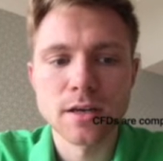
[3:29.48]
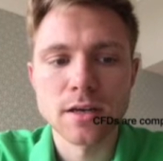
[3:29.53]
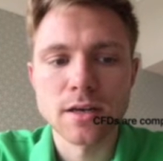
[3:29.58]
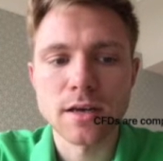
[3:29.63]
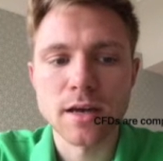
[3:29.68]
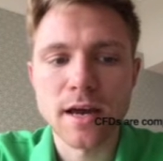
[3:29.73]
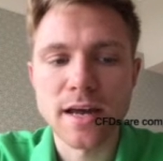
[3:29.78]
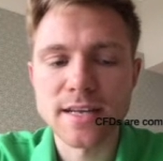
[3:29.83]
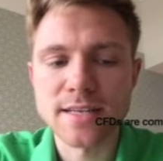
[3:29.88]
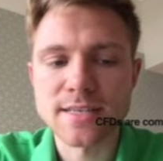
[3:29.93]

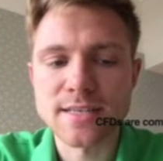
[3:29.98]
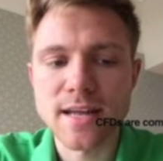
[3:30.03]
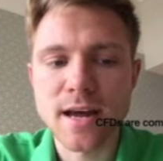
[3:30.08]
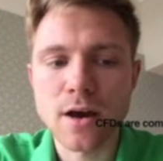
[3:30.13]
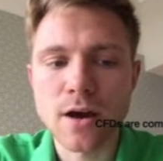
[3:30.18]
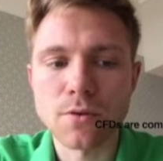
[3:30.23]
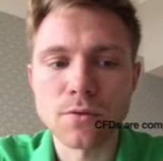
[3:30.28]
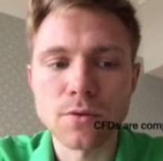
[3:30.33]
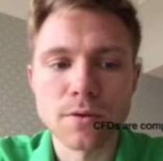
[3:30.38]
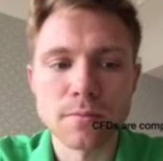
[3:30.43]
has
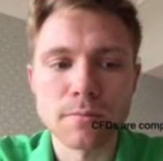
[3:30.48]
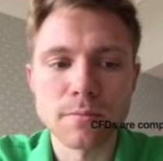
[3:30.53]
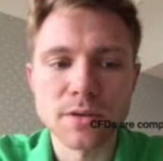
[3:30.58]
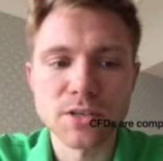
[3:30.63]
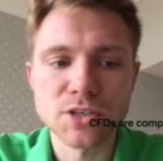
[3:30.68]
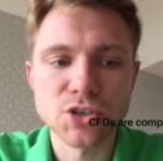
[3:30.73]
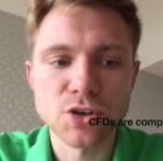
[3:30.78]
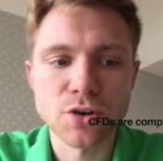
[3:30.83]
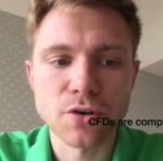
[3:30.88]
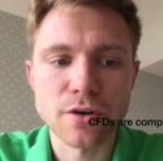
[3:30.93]
now
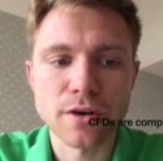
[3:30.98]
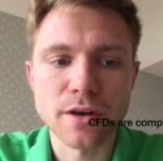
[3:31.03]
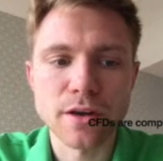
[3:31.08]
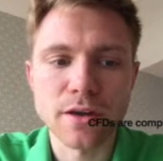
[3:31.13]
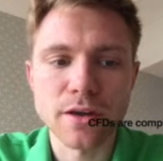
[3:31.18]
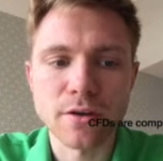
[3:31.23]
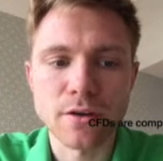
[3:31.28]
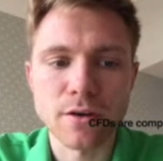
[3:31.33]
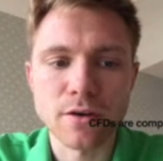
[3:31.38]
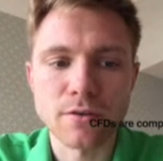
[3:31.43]

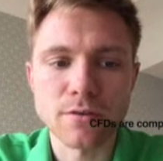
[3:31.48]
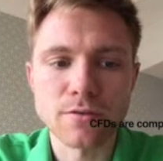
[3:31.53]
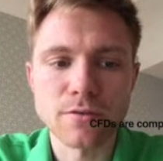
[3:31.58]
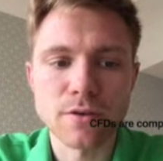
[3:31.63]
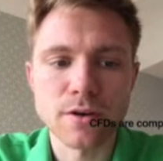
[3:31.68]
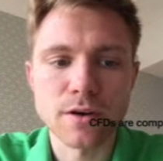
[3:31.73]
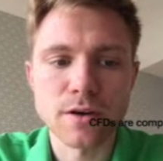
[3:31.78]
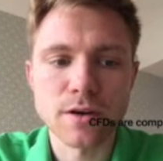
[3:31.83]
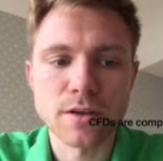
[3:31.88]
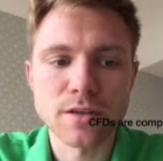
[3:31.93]
majority of
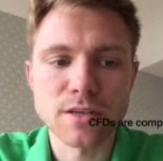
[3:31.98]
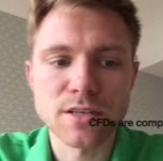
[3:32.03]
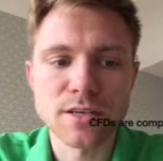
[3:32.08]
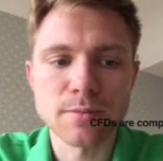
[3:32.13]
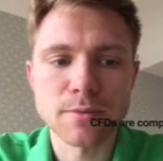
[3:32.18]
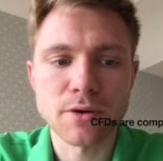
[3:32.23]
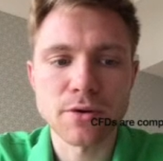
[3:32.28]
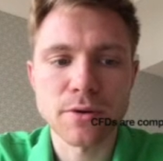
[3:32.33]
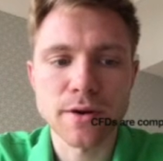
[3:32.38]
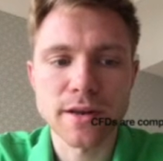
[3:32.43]
uh,
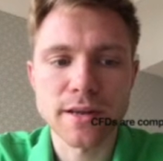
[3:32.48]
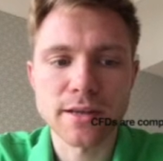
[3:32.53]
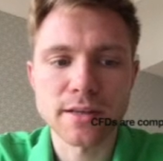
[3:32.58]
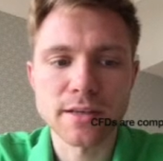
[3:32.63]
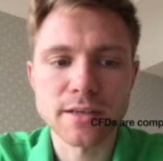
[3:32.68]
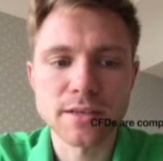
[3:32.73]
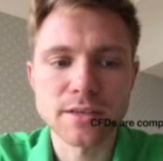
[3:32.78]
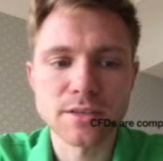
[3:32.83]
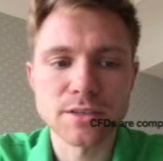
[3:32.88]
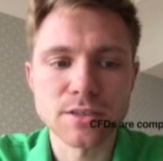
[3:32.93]
Democratic
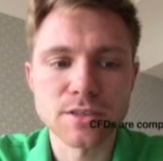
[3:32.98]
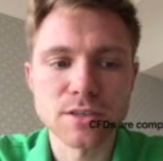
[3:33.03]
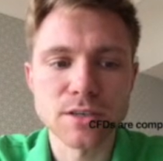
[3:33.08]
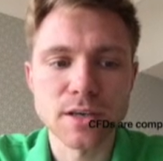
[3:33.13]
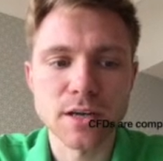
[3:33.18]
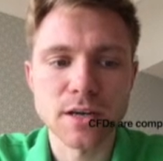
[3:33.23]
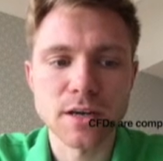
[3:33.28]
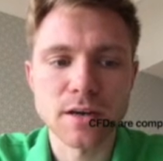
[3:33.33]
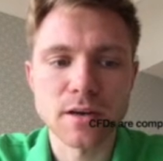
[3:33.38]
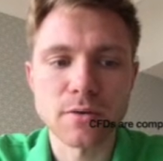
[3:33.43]
leaders,
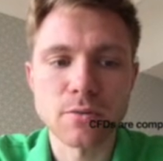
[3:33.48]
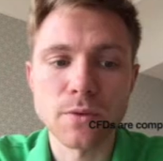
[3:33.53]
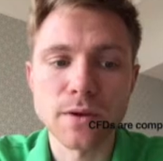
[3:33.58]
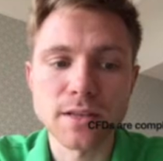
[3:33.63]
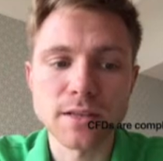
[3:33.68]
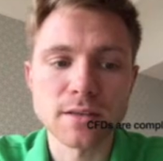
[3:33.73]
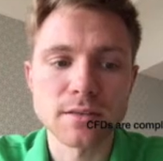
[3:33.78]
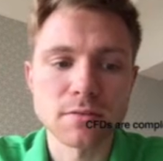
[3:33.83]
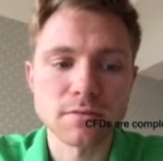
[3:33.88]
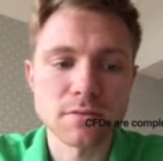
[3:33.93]
uh,
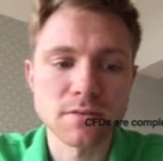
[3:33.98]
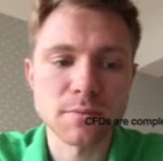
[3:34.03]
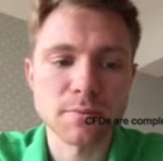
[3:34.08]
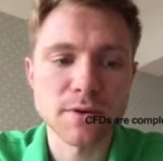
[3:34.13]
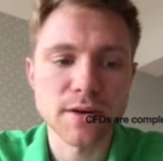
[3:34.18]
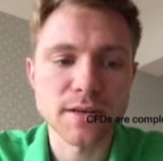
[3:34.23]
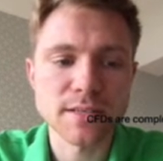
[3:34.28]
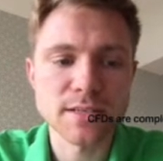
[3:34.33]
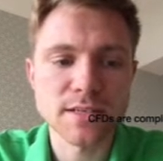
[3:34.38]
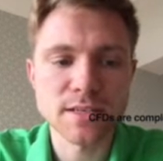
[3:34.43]
with the
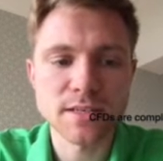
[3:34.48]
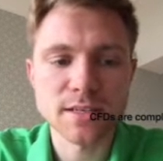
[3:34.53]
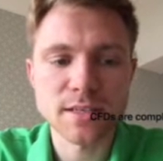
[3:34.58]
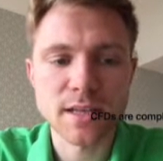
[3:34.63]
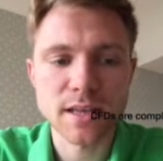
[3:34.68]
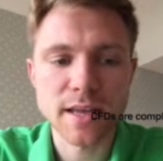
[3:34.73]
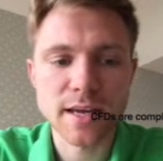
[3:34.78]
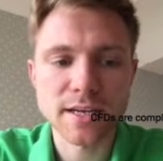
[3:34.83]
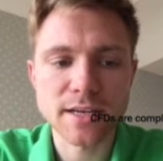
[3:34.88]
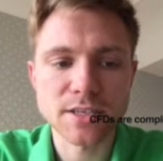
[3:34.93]

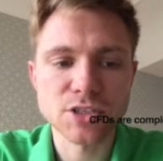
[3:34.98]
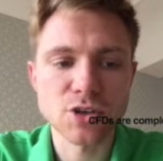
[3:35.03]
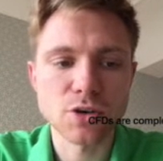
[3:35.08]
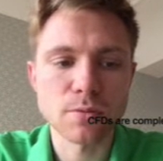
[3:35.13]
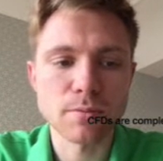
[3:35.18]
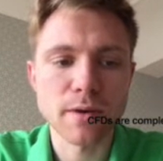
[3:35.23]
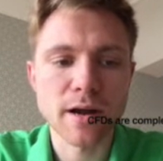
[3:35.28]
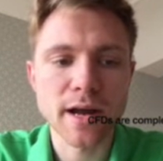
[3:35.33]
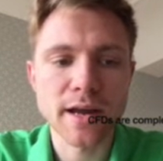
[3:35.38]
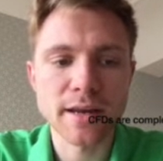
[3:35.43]
president-elect
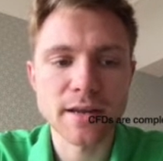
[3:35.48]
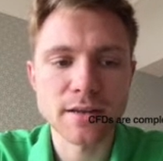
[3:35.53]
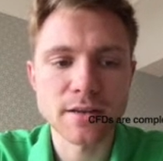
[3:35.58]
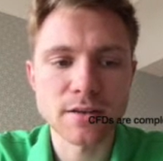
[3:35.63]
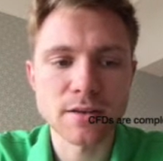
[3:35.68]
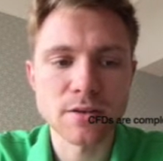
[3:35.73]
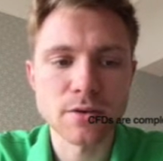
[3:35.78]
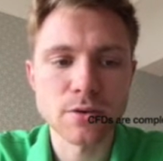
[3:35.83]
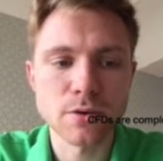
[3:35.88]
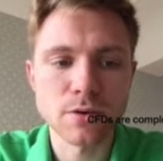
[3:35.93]
Joe
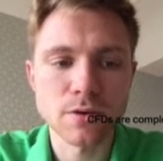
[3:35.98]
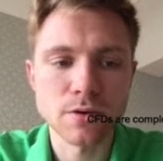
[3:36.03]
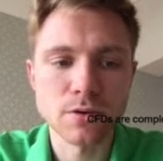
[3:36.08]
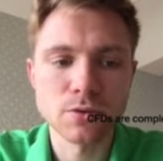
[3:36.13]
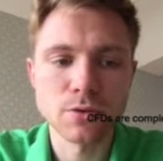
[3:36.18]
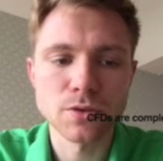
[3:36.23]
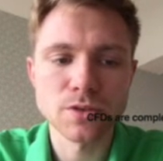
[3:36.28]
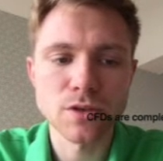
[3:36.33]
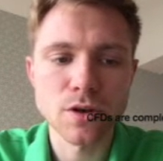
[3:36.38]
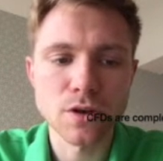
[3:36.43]
Biden, who,
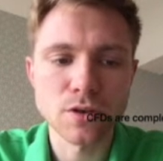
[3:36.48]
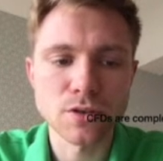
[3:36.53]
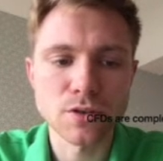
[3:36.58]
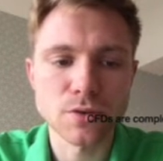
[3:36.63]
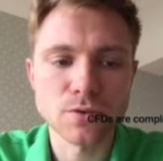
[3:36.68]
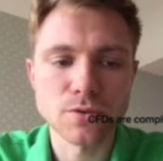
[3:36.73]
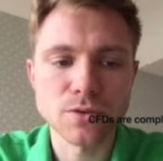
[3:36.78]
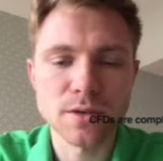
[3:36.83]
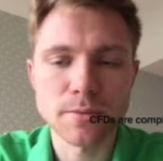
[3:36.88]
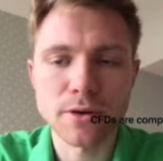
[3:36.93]
who is
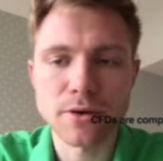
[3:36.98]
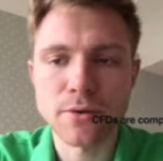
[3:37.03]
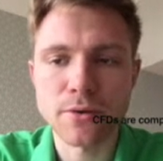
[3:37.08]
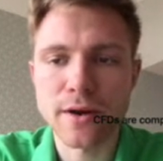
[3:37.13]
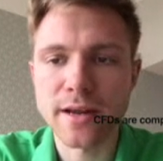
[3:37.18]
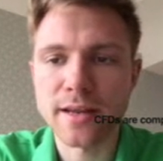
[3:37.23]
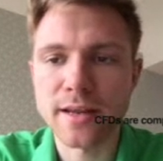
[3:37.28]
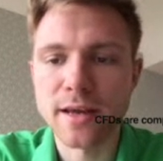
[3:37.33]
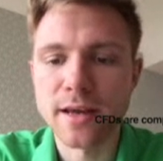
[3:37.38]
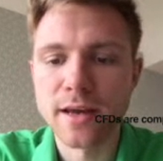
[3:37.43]
also
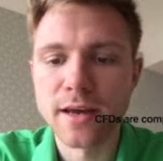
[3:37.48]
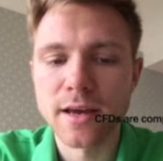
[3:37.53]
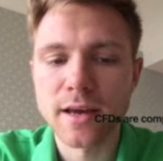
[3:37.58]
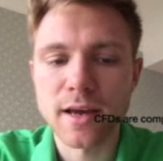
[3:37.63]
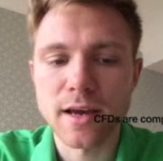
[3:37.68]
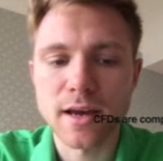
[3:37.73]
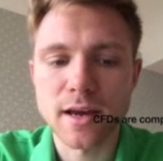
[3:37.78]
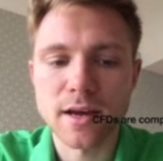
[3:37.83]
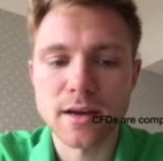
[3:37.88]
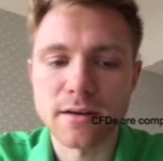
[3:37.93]
Democrat.
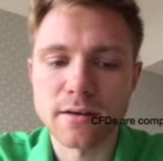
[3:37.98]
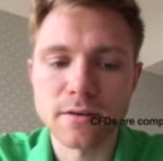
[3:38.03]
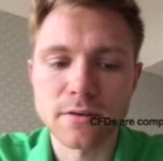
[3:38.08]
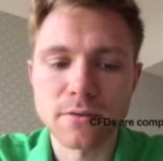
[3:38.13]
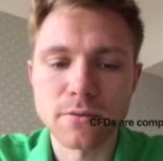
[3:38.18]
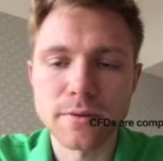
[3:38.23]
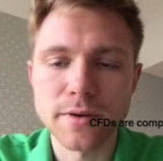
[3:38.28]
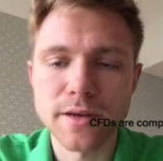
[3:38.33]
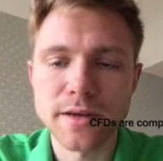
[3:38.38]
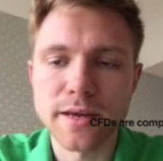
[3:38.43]
Uh,
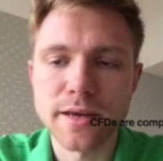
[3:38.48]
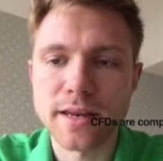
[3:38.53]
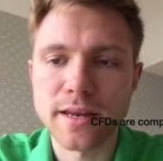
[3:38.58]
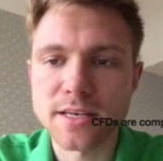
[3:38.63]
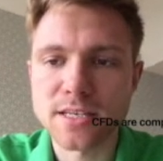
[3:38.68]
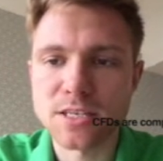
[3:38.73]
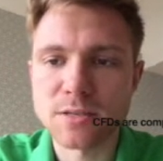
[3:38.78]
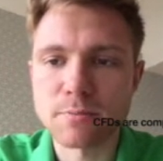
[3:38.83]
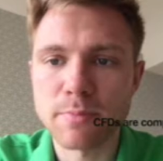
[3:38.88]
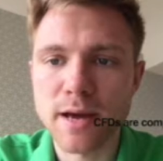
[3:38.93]
we can
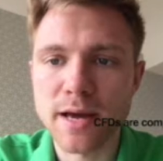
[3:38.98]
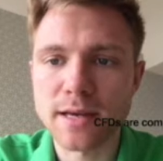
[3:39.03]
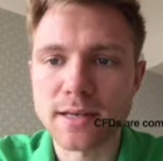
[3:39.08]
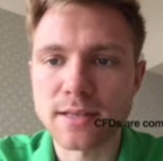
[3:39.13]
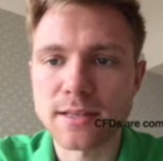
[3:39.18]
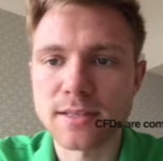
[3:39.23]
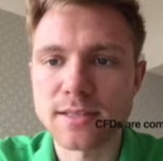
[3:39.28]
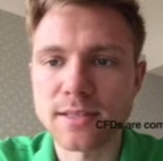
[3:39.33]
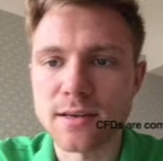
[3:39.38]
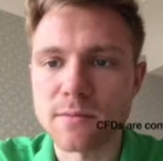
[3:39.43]

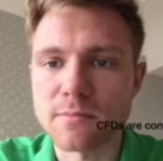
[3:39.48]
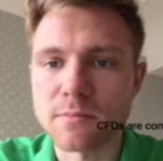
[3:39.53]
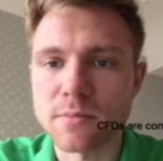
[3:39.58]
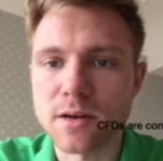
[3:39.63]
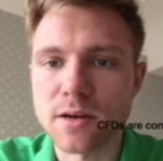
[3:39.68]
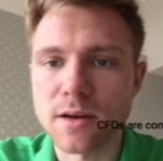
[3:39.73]
expect some